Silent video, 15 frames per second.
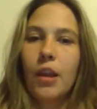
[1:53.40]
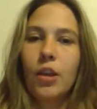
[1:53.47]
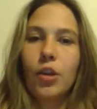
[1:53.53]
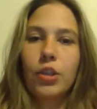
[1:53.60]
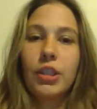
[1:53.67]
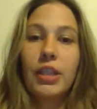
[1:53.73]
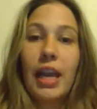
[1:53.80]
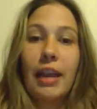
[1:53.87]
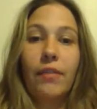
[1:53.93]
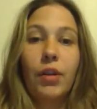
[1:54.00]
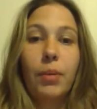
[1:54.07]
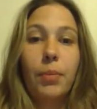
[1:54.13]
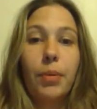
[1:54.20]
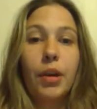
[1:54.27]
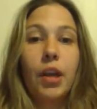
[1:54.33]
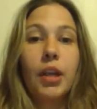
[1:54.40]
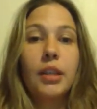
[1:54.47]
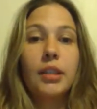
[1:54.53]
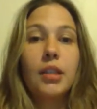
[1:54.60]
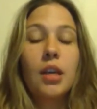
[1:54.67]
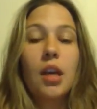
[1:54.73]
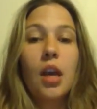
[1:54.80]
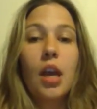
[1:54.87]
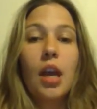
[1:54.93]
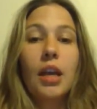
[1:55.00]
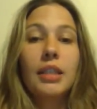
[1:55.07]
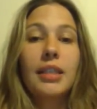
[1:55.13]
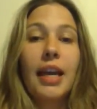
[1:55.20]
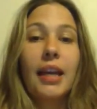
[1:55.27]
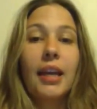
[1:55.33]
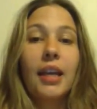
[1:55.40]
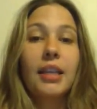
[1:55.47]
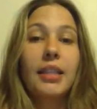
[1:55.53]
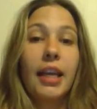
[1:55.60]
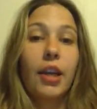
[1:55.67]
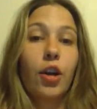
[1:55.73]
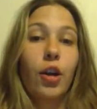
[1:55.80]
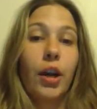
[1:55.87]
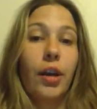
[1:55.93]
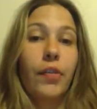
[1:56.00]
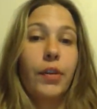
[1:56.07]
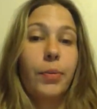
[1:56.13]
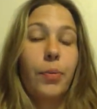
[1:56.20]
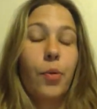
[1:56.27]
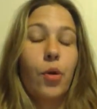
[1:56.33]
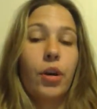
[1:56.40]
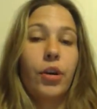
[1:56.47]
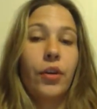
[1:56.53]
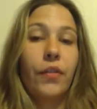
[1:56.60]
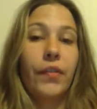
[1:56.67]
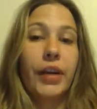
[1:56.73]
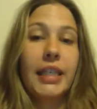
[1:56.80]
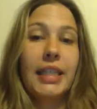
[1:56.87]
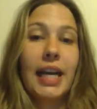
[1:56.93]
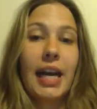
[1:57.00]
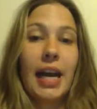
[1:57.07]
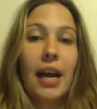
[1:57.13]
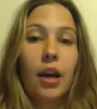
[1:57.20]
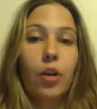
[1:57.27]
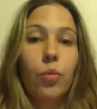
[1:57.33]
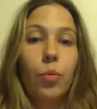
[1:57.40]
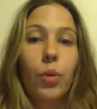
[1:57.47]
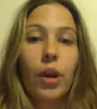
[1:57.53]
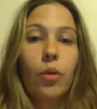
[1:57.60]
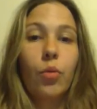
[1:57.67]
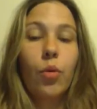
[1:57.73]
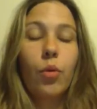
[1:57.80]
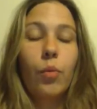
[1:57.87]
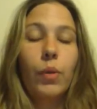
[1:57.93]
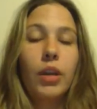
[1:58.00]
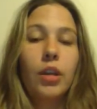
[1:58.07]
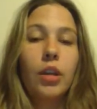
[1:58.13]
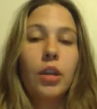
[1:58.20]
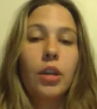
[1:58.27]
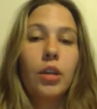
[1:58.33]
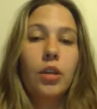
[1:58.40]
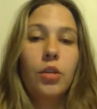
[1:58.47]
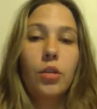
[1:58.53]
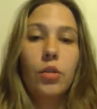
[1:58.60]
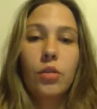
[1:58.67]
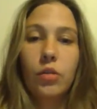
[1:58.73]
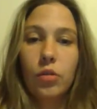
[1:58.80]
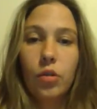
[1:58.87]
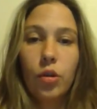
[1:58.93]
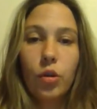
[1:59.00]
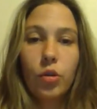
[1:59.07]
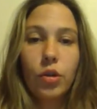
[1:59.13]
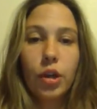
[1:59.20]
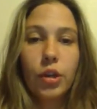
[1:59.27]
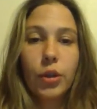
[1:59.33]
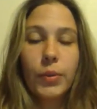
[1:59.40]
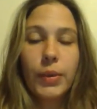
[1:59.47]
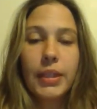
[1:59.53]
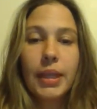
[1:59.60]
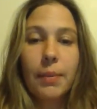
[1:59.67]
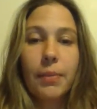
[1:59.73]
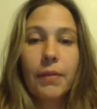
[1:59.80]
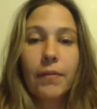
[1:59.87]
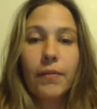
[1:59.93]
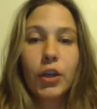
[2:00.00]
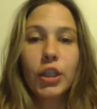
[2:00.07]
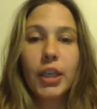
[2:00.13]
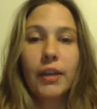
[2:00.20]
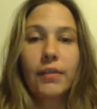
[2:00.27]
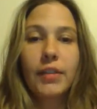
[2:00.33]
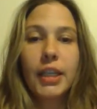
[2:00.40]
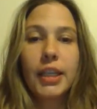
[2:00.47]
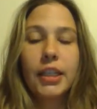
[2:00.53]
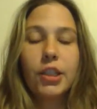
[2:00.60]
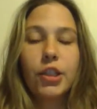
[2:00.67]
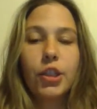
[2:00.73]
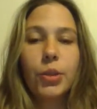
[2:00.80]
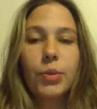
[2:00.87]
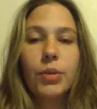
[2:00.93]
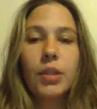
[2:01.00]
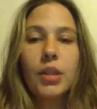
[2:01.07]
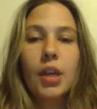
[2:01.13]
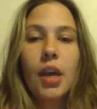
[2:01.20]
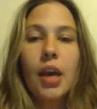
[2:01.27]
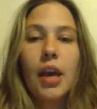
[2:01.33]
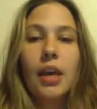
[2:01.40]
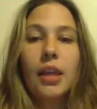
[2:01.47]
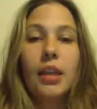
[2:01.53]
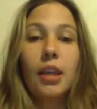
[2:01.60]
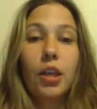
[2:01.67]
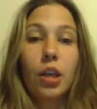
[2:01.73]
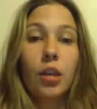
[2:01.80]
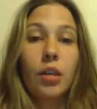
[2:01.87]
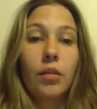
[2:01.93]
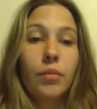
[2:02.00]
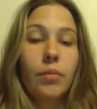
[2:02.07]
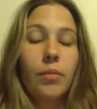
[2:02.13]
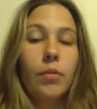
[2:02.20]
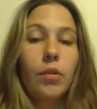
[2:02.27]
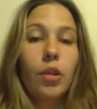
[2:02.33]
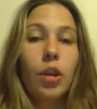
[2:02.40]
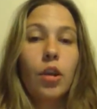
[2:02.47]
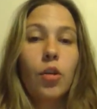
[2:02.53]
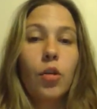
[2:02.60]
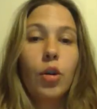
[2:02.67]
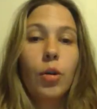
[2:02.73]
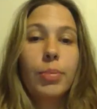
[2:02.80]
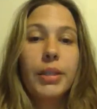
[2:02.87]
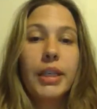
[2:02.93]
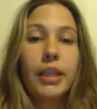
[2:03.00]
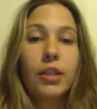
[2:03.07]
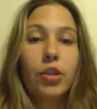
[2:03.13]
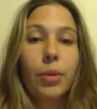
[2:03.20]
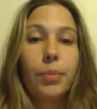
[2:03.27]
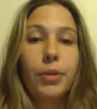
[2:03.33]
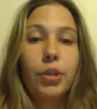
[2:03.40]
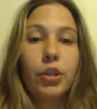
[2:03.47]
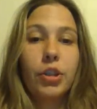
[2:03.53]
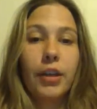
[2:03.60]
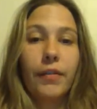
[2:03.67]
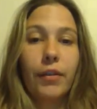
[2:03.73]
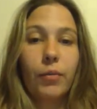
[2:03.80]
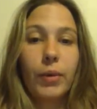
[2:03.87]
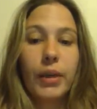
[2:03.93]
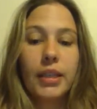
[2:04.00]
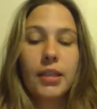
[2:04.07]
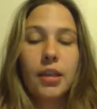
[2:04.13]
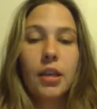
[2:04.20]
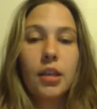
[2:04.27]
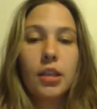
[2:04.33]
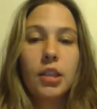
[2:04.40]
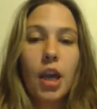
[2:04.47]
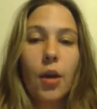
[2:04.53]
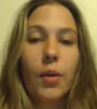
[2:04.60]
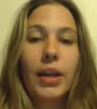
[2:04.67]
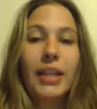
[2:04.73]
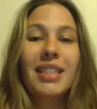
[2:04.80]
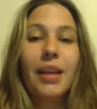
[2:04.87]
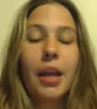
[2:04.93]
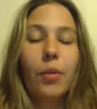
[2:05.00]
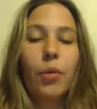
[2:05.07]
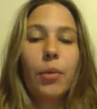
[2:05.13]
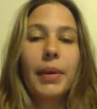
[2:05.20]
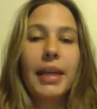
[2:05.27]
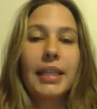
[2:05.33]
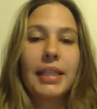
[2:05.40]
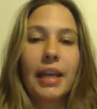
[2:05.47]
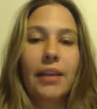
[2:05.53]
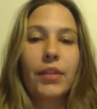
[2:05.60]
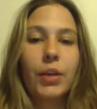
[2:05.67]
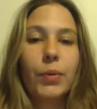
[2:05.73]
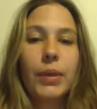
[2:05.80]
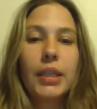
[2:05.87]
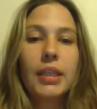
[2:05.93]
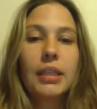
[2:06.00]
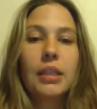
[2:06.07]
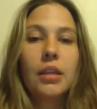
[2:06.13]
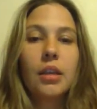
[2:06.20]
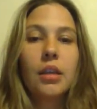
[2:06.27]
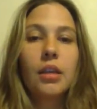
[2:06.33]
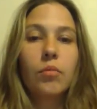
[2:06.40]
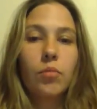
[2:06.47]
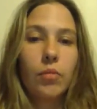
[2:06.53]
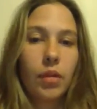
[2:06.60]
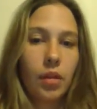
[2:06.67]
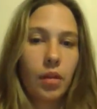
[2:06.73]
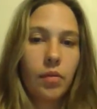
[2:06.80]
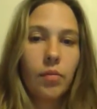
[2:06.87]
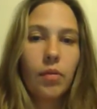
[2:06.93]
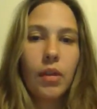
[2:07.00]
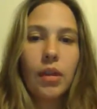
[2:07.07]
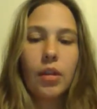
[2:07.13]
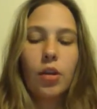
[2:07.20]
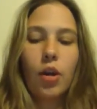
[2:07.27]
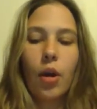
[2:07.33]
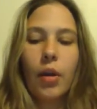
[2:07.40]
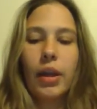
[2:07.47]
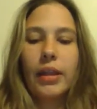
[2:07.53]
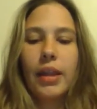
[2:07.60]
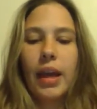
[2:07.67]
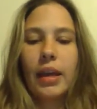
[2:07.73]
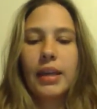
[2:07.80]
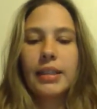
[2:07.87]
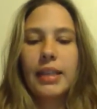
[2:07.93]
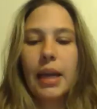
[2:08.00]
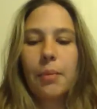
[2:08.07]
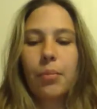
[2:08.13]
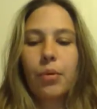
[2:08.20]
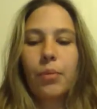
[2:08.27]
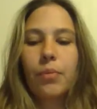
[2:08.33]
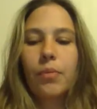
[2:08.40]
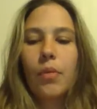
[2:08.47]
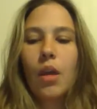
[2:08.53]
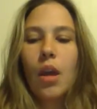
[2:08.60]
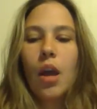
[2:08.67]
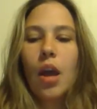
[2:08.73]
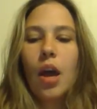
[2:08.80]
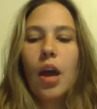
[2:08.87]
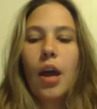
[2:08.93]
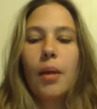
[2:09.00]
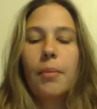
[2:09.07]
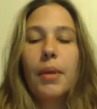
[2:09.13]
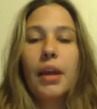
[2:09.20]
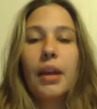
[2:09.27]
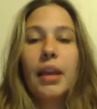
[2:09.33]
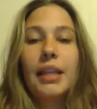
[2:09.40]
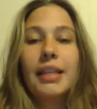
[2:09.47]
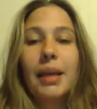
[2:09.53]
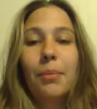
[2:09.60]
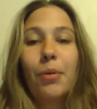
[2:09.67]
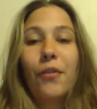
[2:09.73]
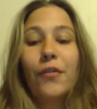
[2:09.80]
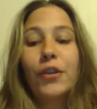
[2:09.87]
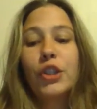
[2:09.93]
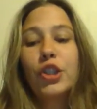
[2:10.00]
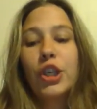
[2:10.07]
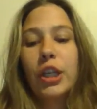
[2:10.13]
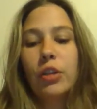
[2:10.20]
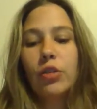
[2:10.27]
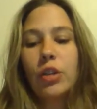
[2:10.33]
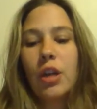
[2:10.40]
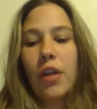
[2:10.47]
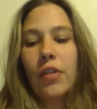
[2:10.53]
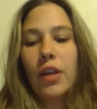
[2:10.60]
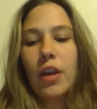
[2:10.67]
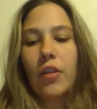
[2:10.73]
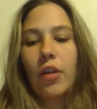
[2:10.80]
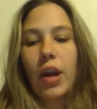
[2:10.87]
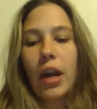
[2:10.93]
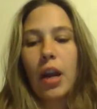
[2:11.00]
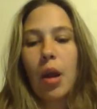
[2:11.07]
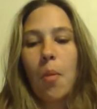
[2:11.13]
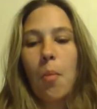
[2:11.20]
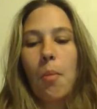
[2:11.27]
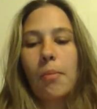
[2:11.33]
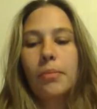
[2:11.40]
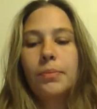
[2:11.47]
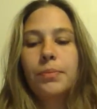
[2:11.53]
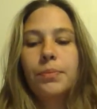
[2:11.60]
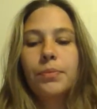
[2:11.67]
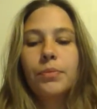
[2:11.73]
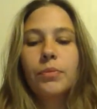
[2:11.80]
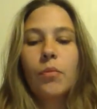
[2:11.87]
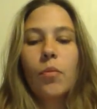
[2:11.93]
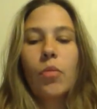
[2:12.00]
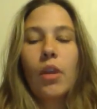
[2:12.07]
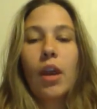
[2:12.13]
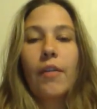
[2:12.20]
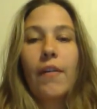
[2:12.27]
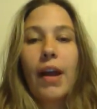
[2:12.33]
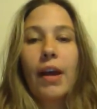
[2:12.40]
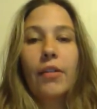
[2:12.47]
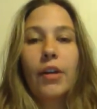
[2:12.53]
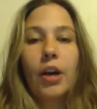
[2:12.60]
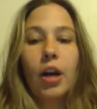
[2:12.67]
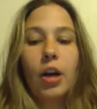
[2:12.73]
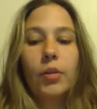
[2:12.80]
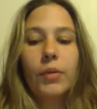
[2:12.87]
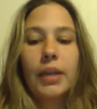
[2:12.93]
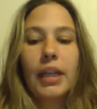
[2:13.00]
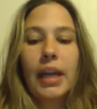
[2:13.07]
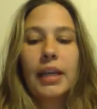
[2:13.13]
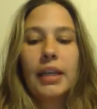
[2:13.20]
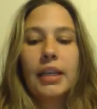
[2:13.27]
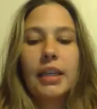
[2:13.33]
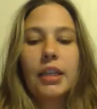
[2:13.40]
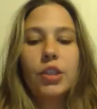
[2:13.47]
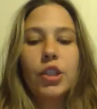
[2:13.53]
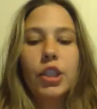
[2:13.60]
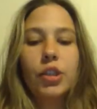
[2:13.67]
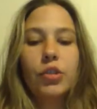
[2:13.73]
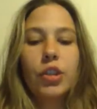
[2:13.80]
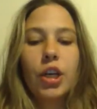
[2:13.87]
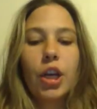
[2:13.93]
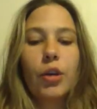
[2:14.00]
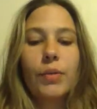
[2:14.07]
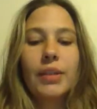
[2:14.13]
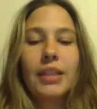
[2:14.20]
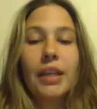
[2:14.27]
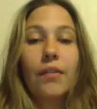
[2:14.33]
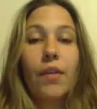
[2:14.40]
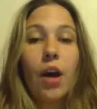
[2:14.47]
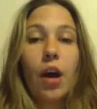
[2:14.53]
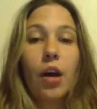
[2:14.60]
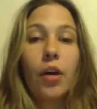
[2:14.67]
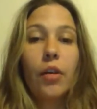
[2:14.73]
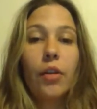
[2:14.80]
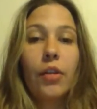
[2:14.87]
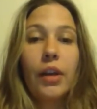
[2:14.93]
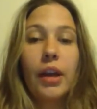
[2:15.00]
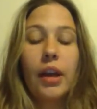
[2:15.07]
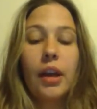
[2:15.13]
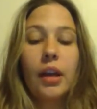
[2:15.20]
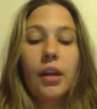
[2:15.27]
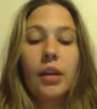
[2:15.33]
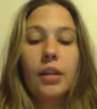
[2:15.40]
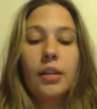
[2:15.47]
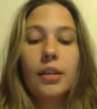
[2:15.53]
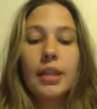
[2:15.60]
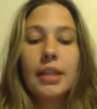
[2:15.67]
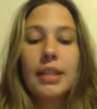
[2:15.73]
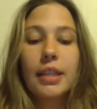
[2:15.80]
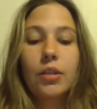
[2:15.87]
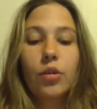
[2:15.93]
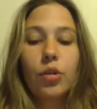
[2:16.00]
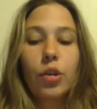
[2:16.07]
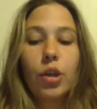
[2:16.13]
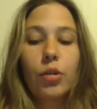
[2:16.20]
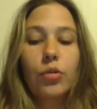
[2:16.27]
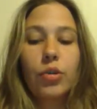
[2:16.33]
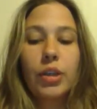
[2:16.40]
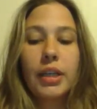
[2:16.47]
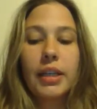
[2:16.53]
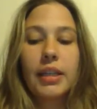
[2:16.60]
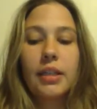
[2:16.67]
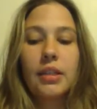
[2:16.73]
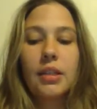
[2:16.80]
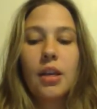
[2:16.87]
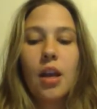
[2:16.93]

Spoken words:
safety, because say your health is poor and you're very tired. Well, when you start doing something for safety issues, then you potentially put yourself at risk. So it would be a safety risk, in that example. An example for children, on the other hand, of how they're all related is children who receive all the essential nutrients